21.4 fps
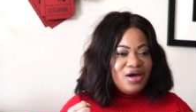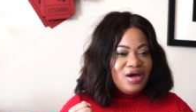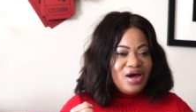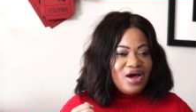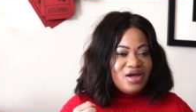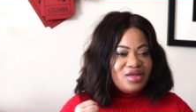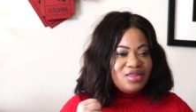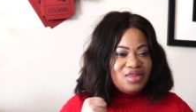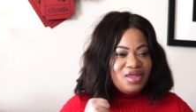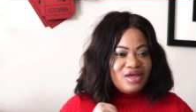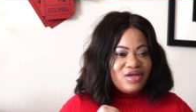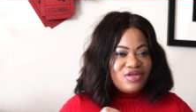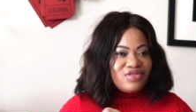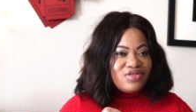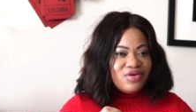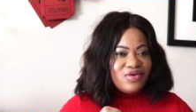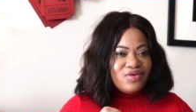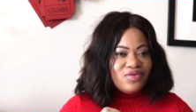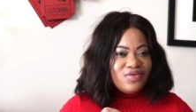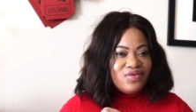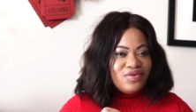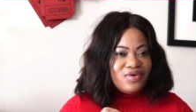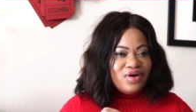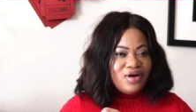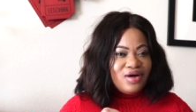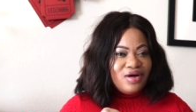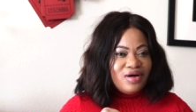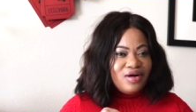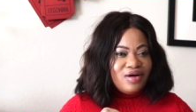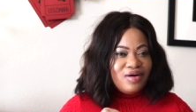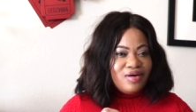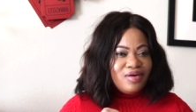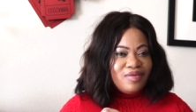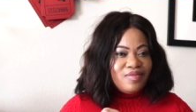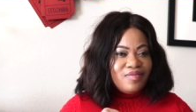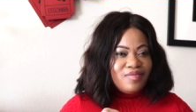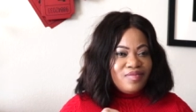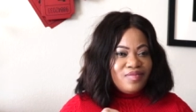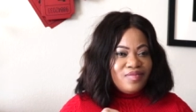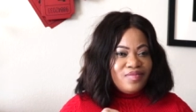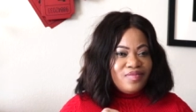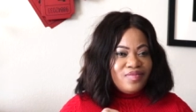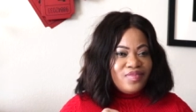I think so.
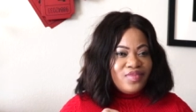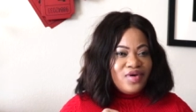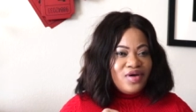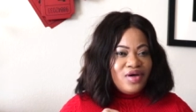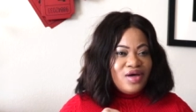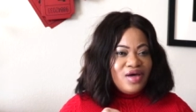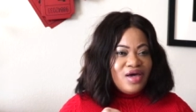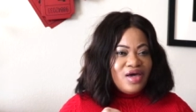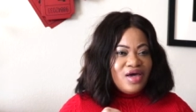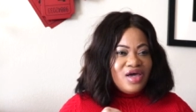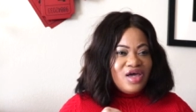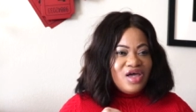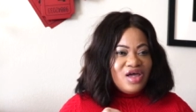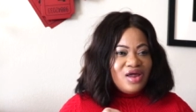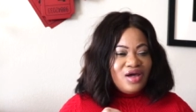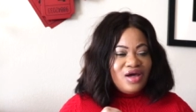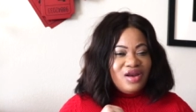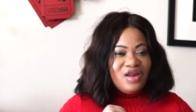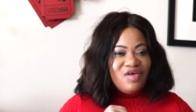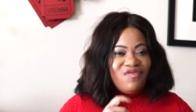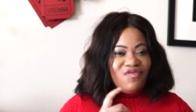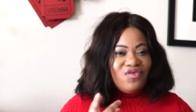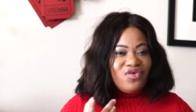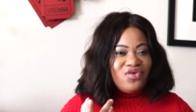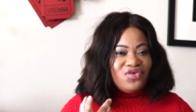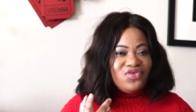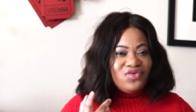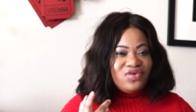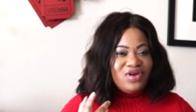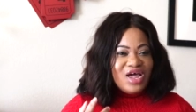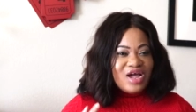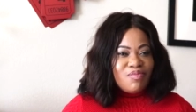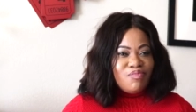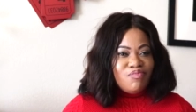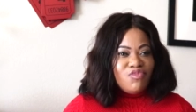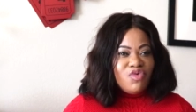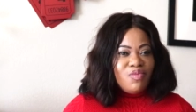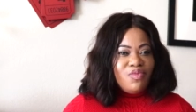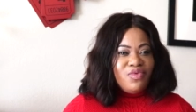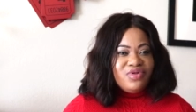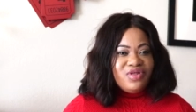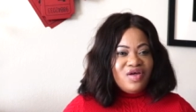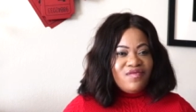And if you want to do like
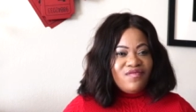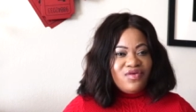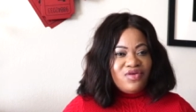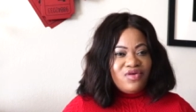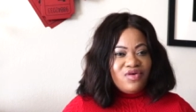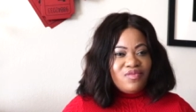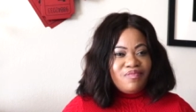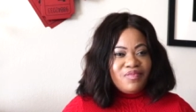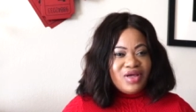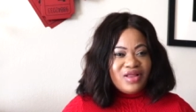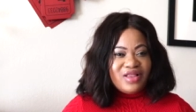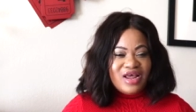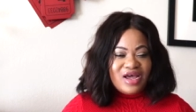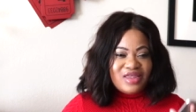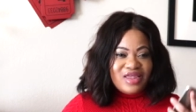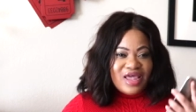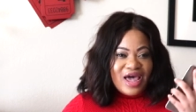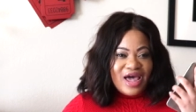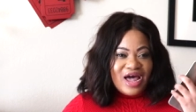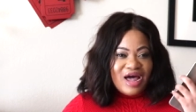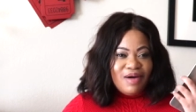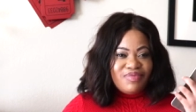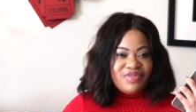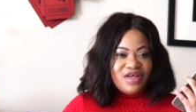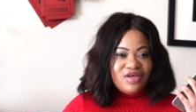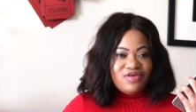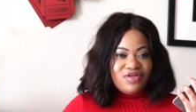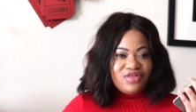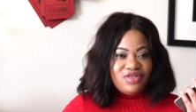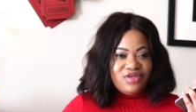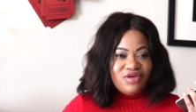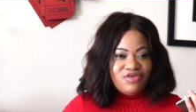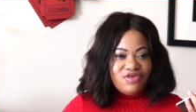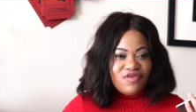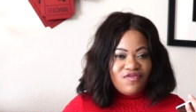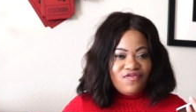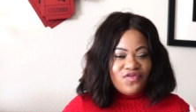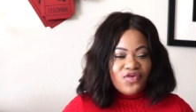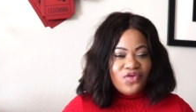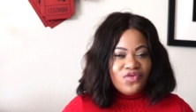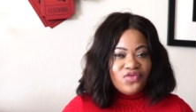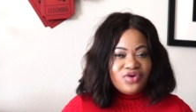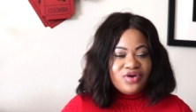mobile development, like the apps that you see in your
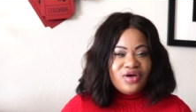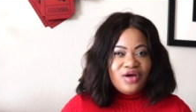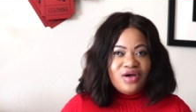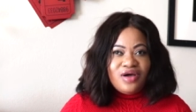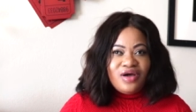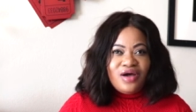phone,